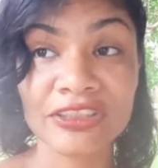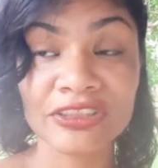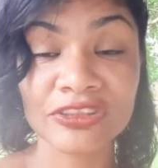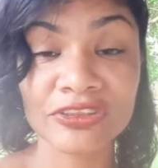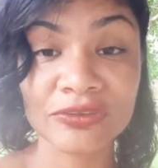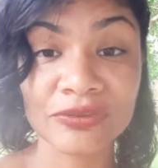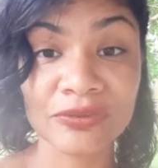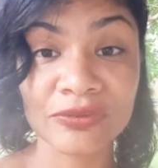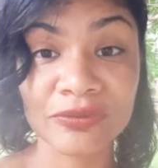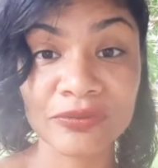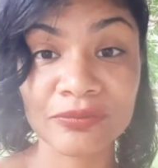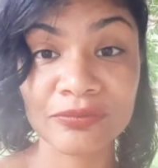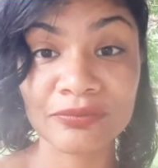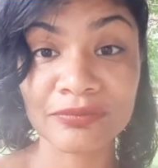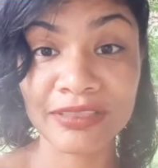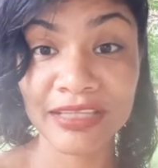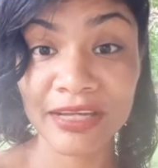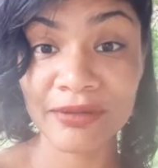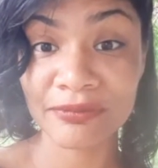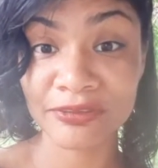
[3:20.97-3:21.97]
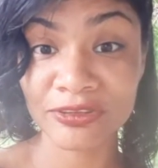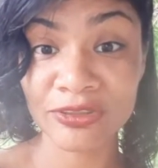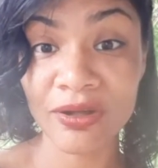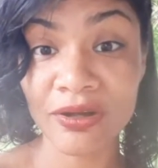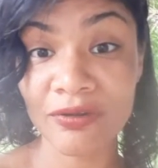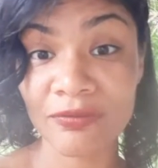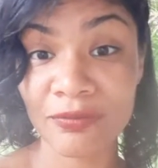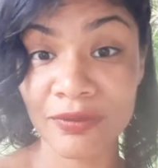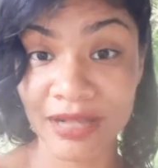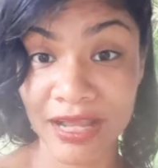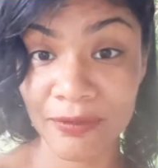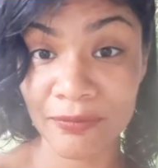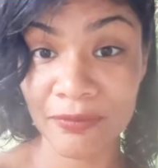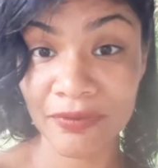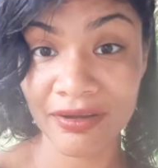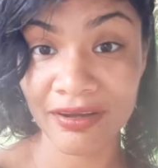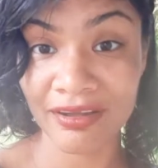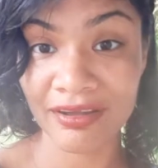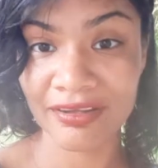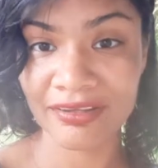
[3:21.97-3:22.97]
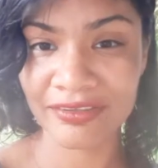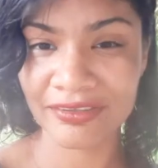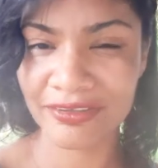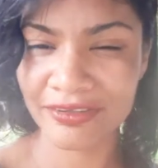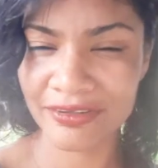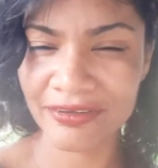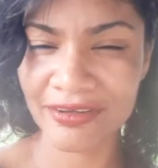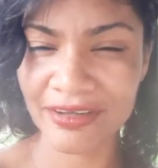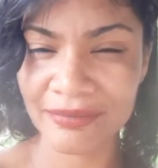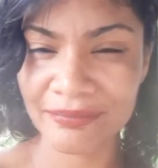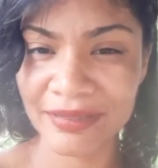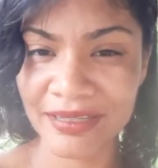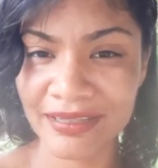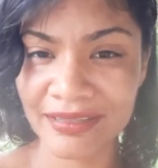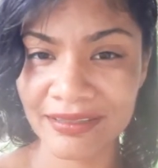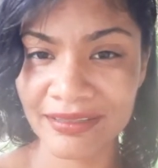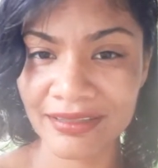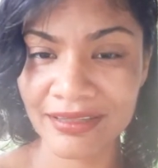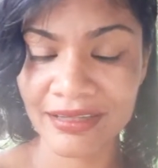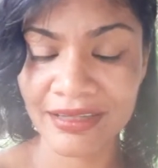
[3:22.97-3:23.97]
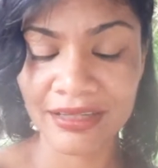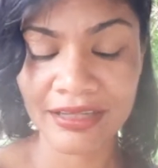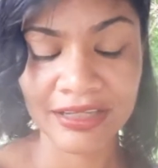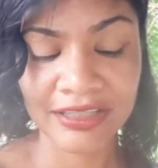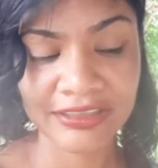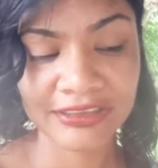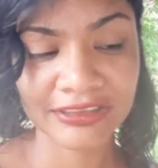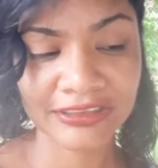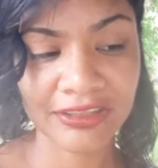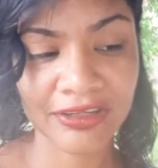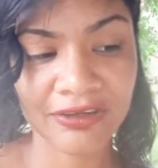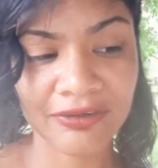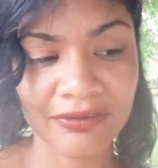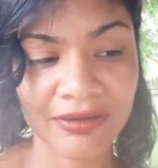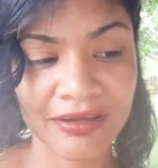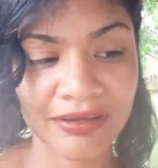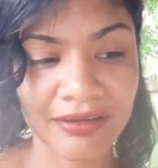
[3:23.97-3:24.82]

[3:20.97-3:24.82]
to the end result of what I want. You know what I mean? So